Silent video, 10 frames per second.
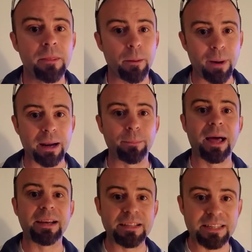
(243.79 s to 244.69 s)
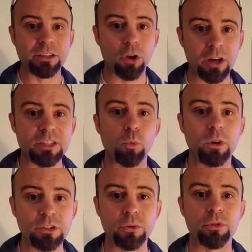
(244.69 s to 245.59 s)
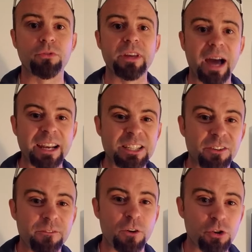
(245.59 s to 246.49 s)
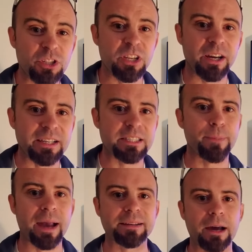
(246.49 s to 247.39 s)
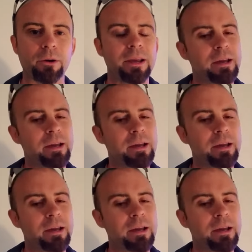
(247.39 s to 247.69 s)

The bottom line is he lost 1 2 3 on his first night in SmackDown.